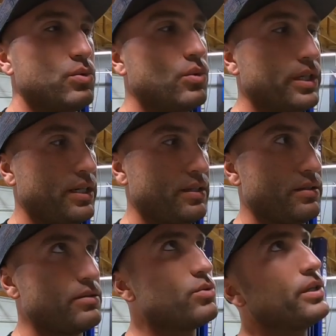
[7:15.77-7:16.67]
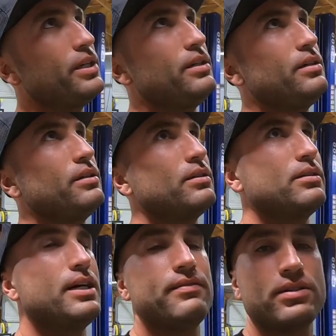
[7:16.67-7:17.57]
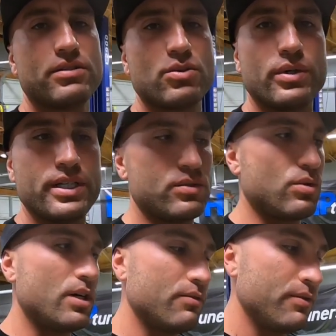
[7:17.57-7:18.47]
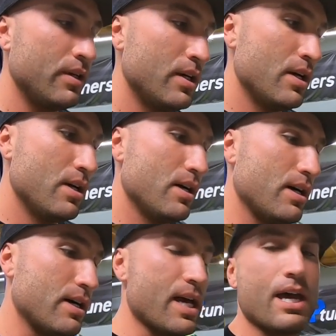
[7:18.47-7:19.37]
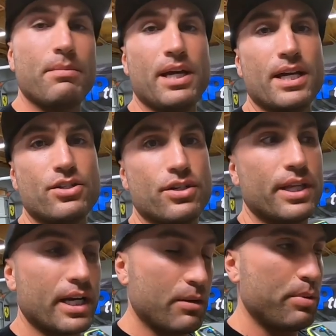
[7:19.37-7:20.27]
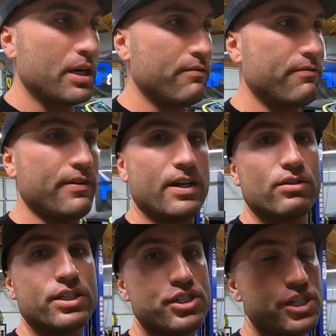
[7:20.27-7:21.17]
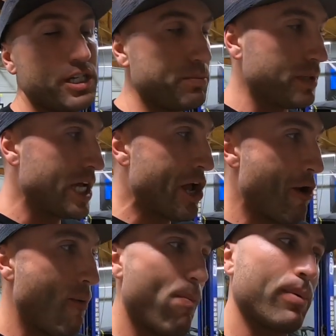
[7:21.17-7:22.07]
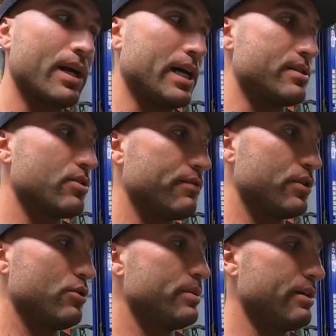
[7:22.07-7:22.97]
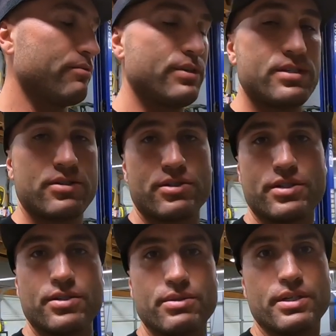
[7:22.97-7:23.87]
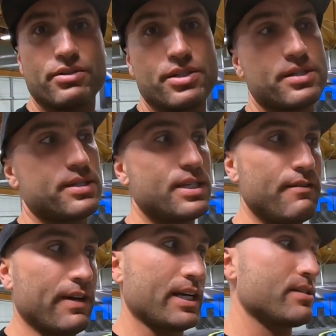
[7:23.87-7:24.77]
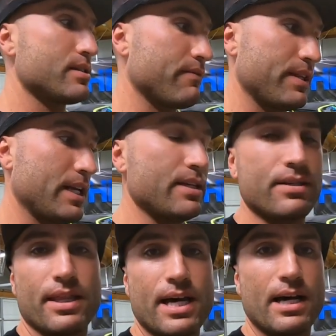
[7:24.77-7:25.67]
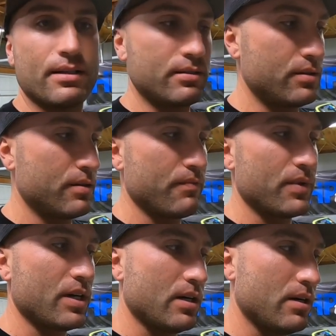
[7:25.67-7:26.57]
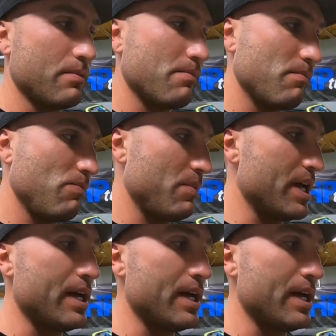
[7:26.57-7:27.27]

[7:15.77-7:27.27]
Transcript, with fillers: 20 uh, 2011 or 2012 uh, Hemi engine that I could pick up fairly cheap, but I still have to do my research and due diligence to see if I could stuff that into that um,